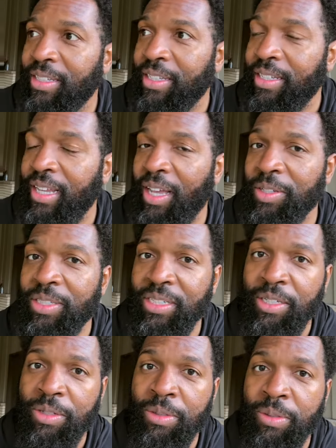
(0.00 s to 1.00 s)
Yeah, I'll see
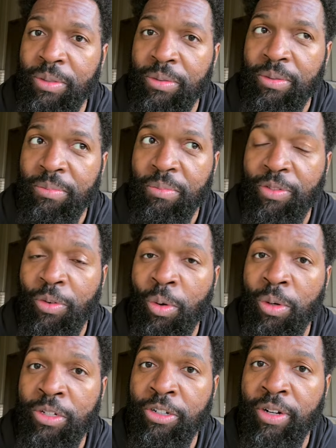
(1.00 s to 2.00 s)
you
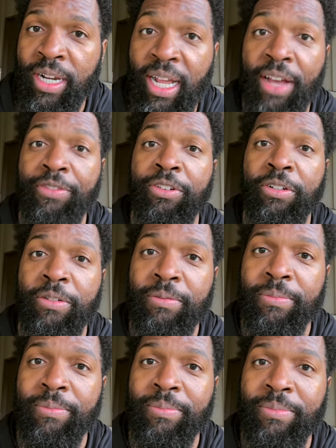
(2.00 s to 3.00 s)
before, during, and after.
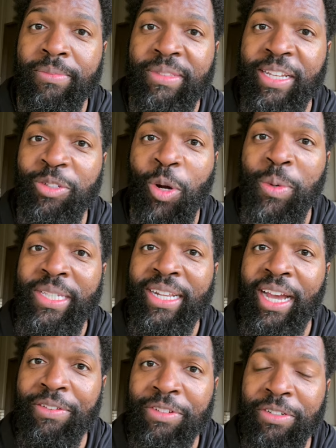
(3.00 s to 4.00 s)
There's always an
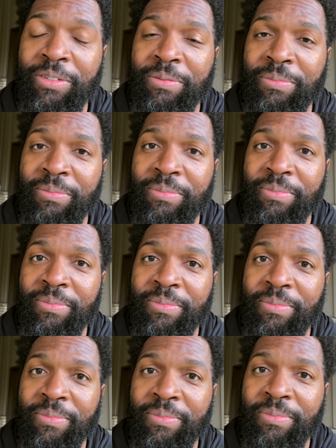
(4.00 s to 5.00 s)
after.
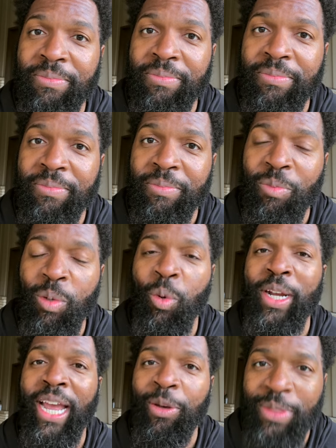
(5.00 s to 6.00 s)
We will
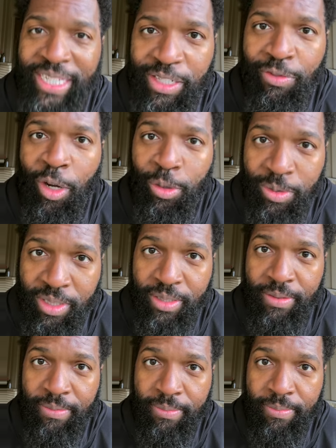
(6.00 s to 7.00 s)
count these
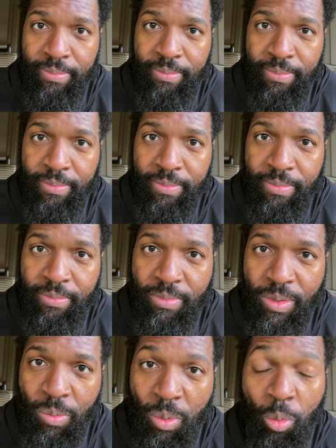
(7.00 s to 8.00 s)
votes.
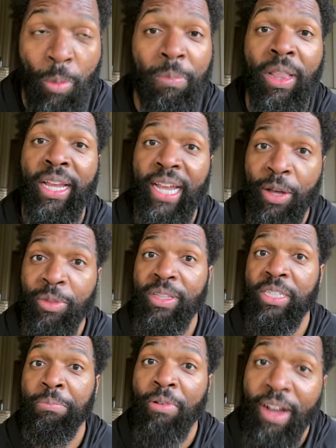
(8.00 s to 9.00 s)
We will play out
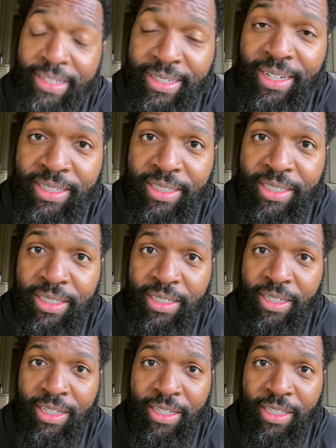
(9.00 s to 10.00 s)
this process.
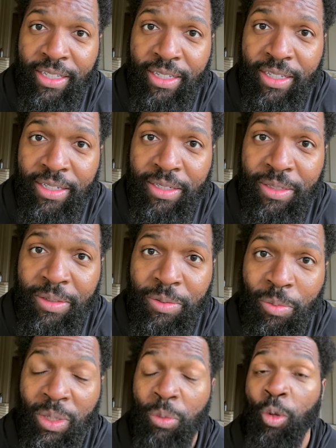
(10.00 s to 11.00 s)

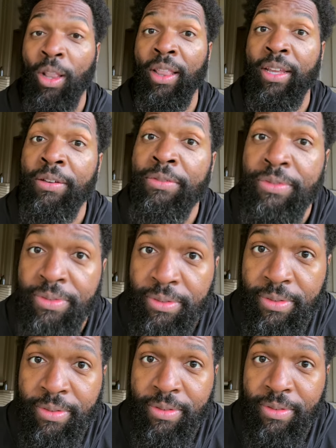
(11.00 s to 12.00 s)
We will live.
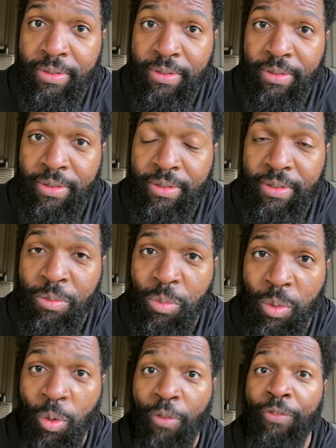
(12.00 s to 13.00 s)

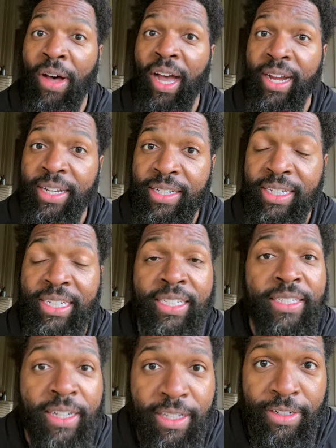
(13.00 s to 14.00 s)
We will find
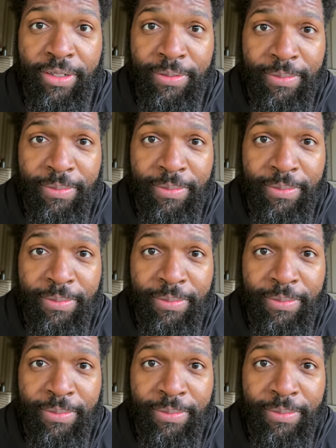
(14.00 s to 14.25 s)
each other.